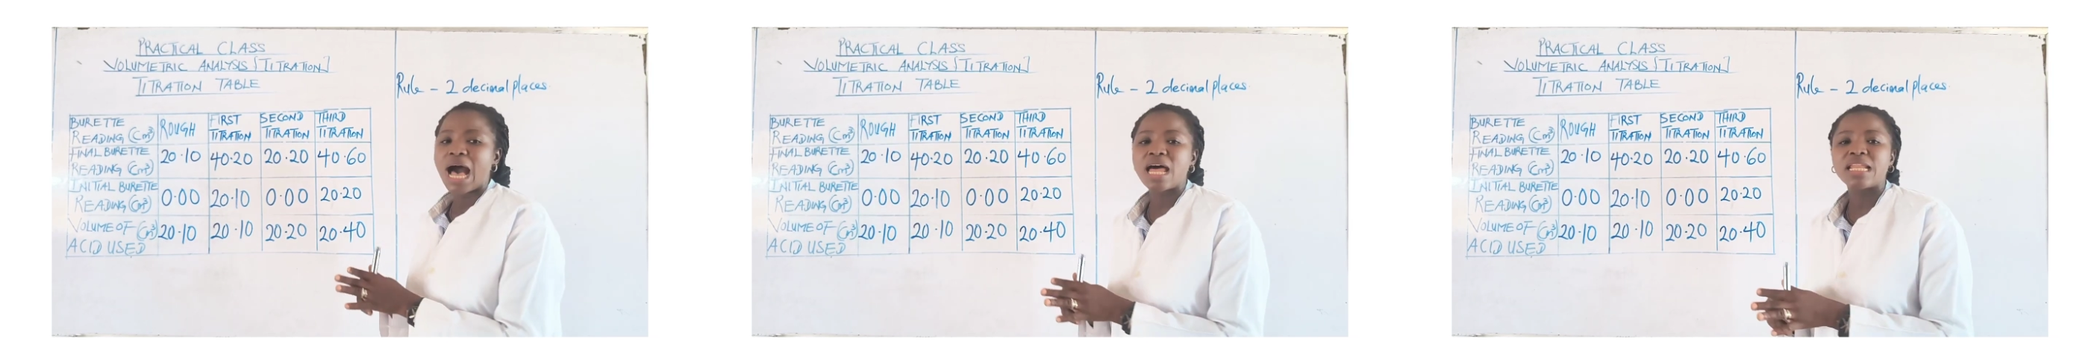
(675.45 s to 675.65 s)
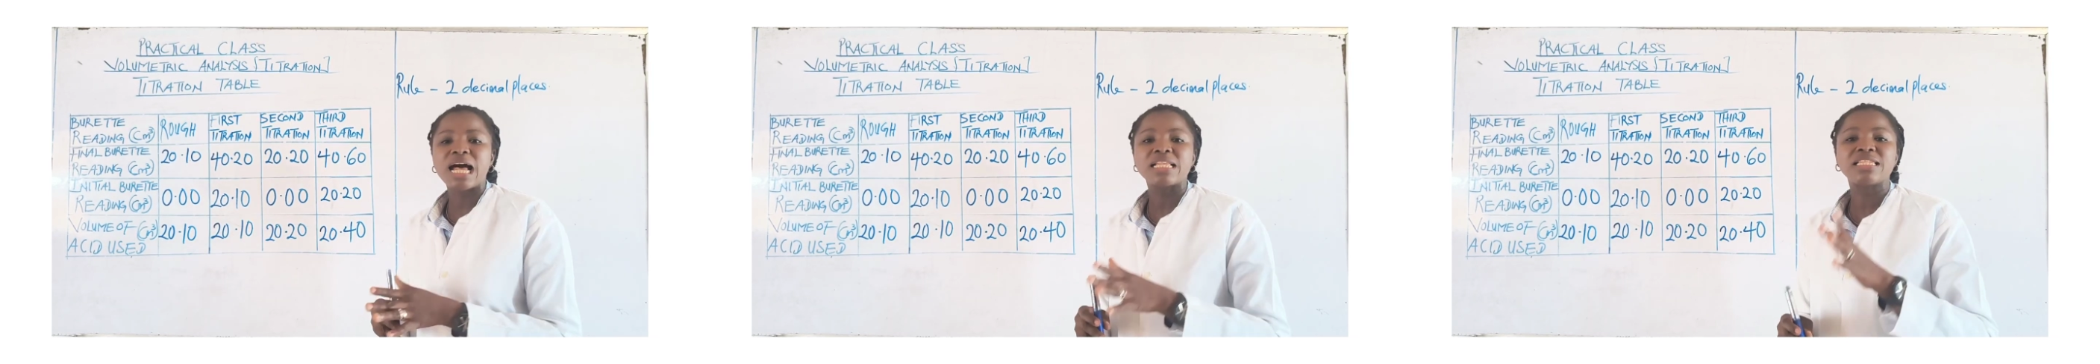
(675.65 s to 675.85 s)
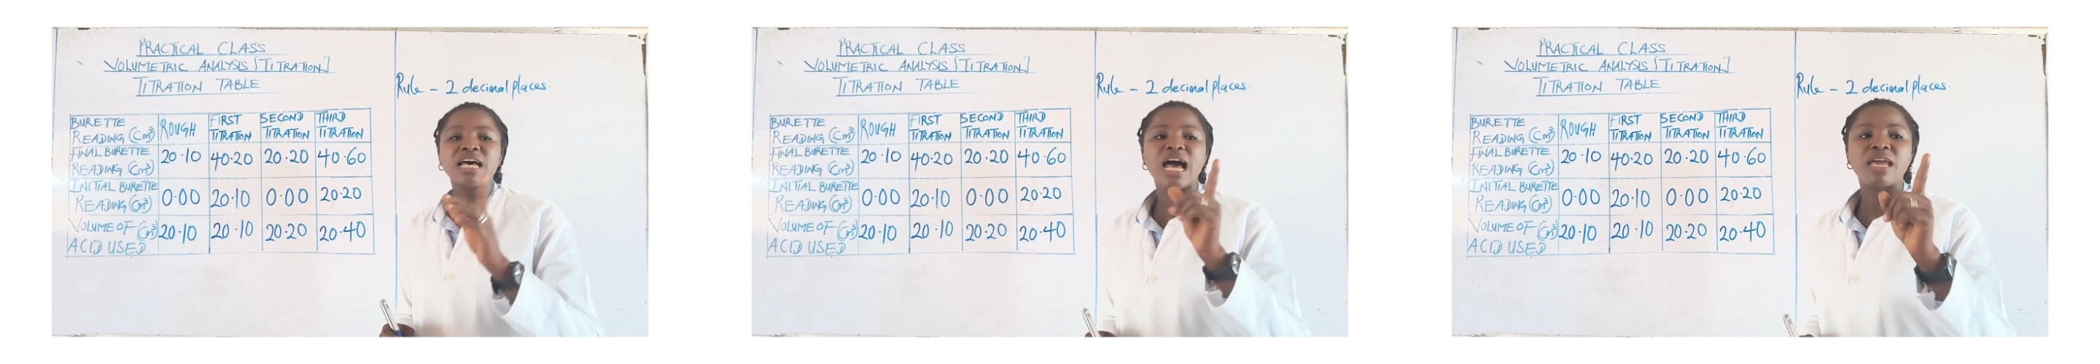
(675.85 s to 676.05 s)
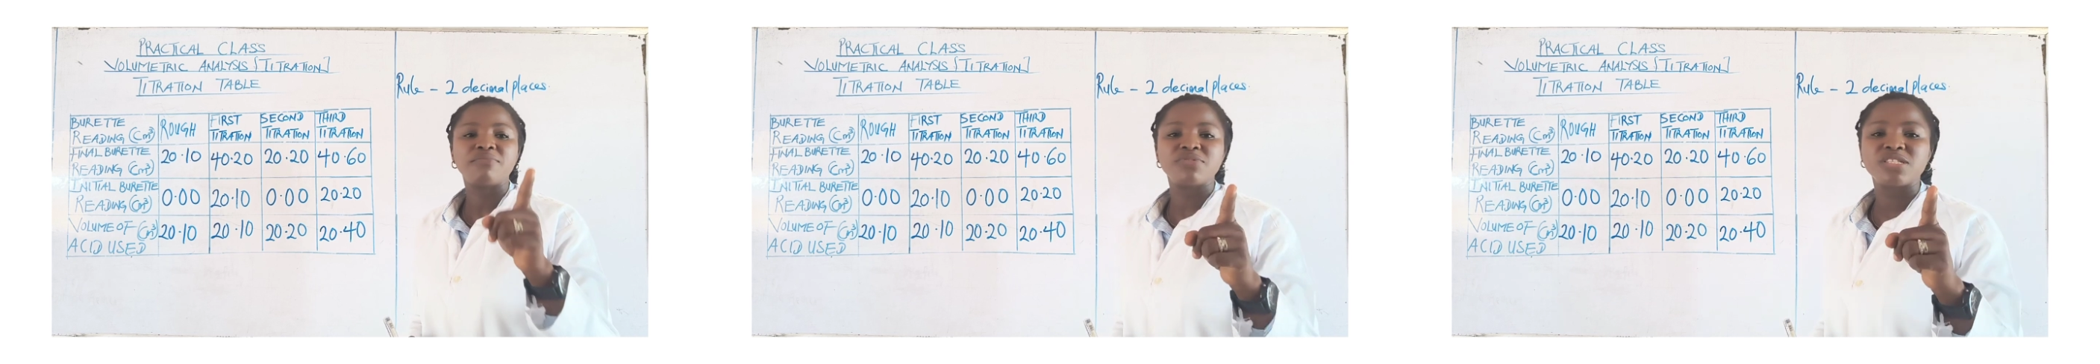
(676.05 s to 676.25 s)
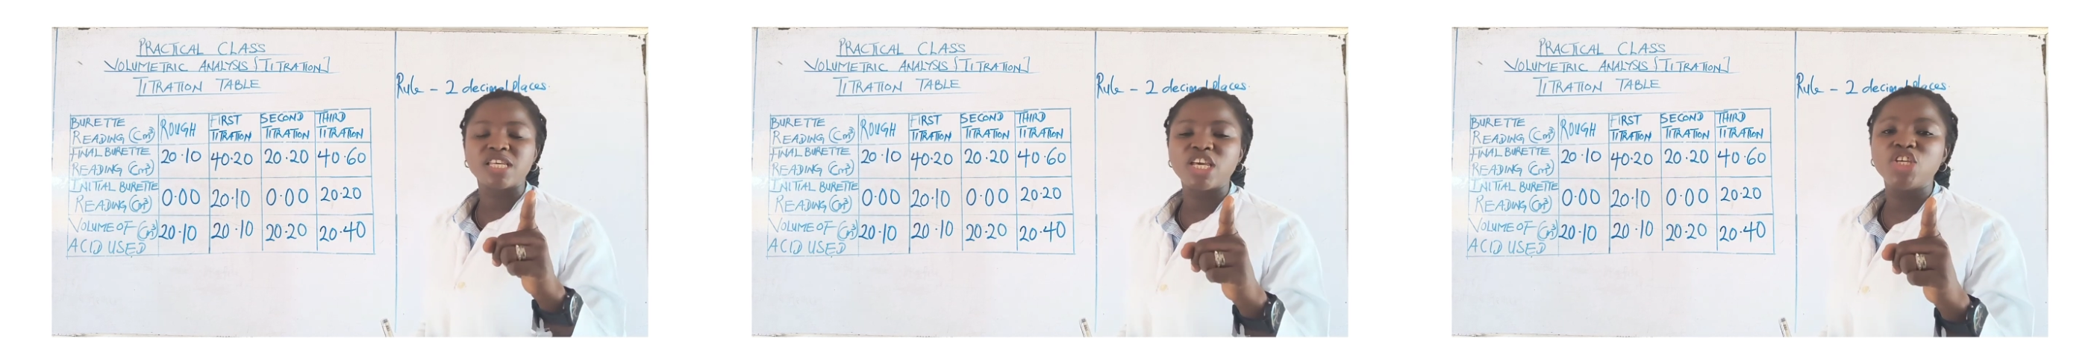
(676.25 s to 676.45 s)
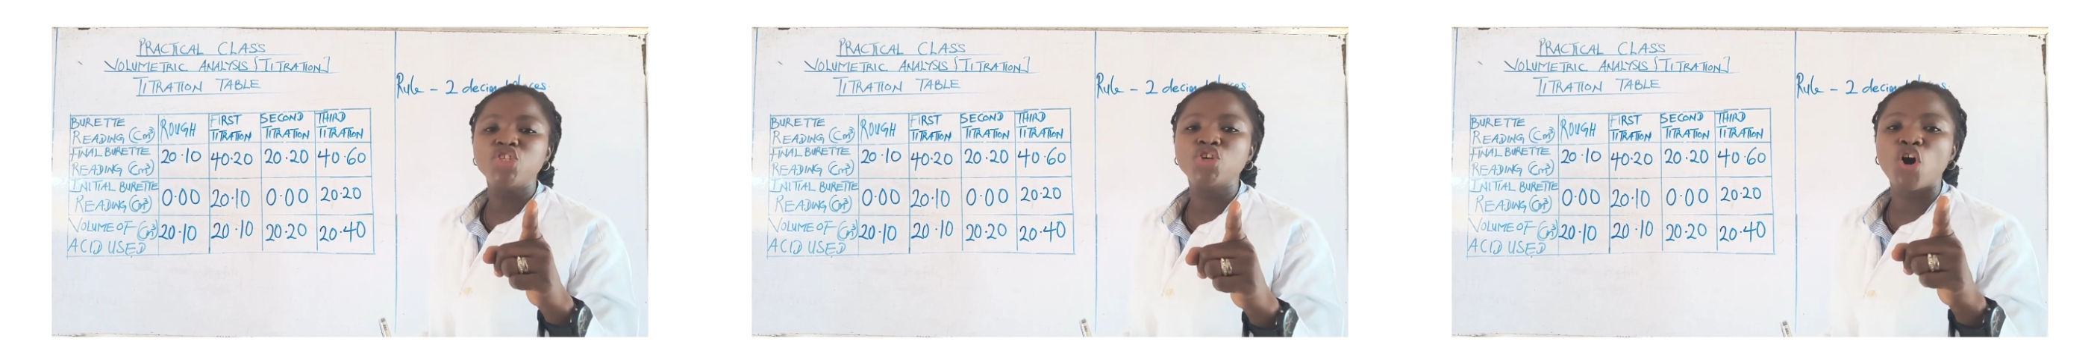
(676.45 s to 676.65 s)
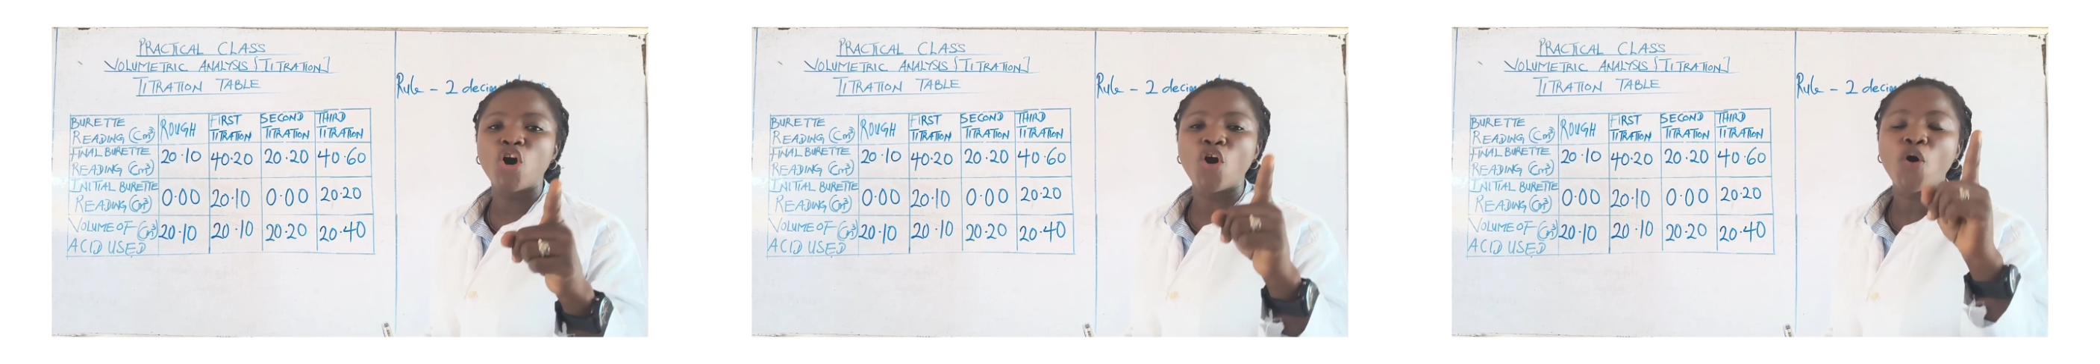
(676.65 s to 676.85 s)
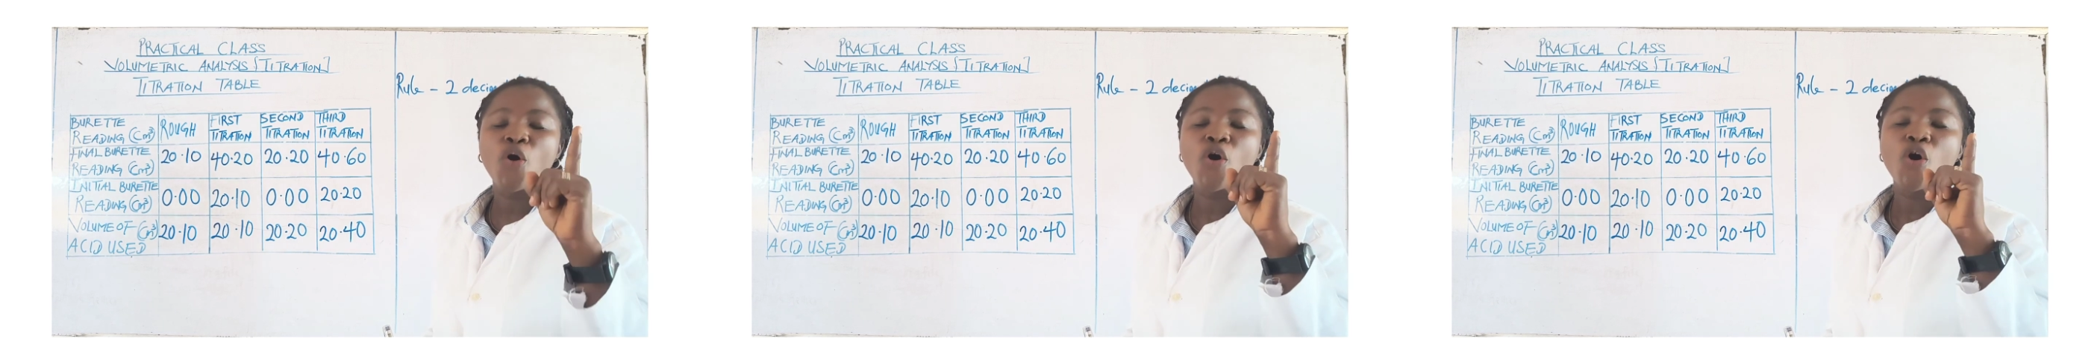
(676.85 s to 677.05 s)
And at times, in
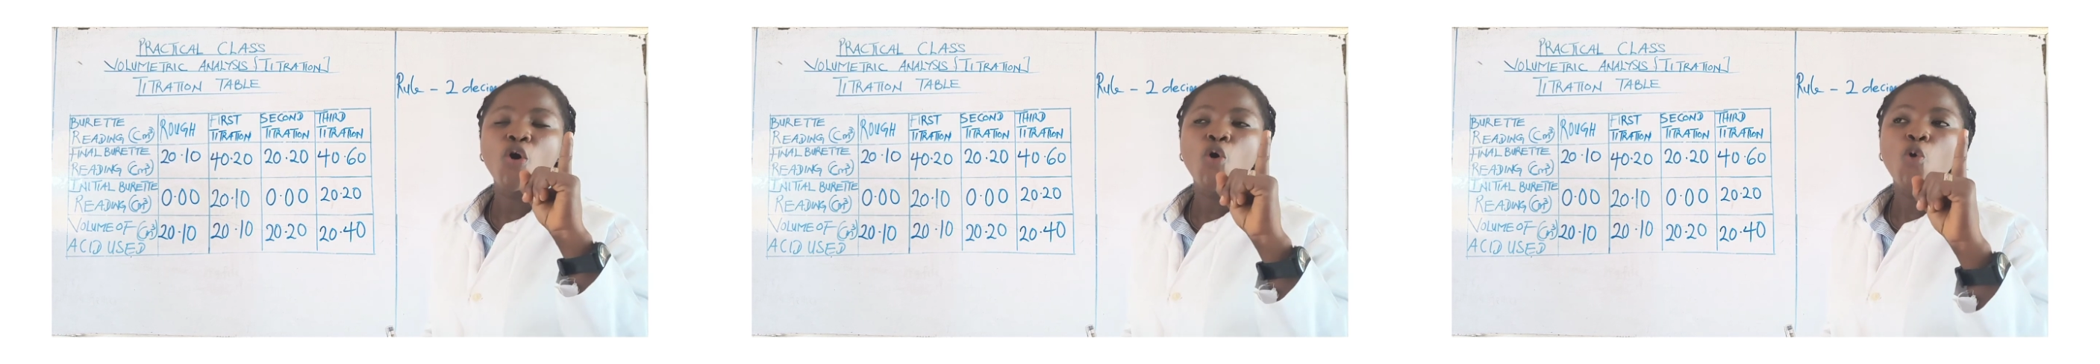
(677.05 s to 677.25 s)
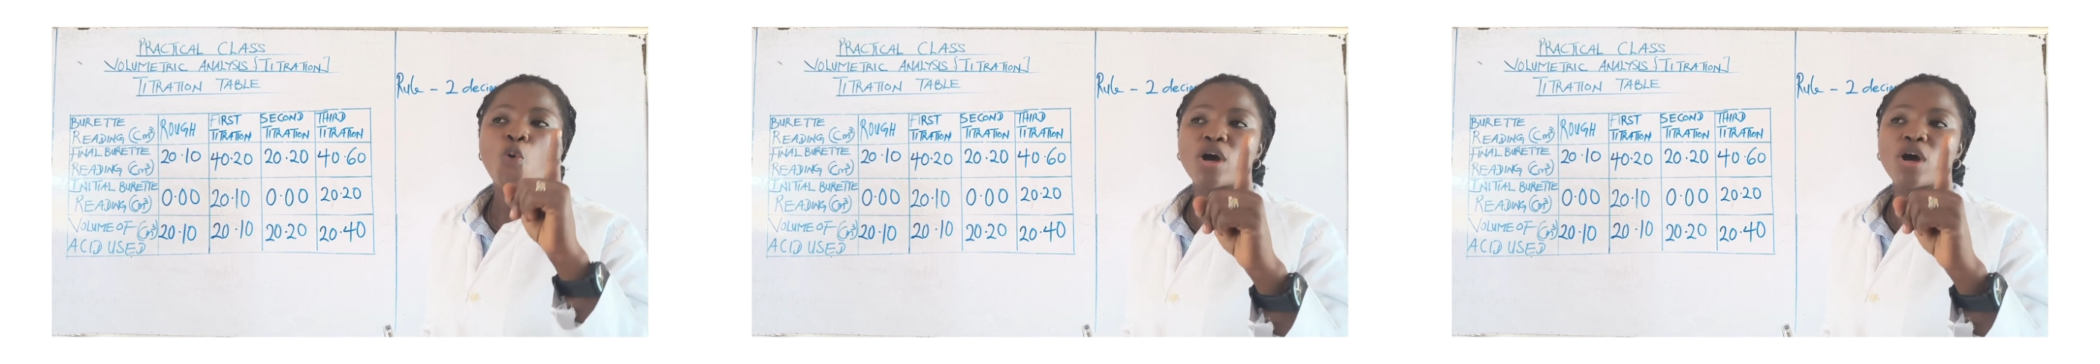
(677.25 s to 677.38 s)
your,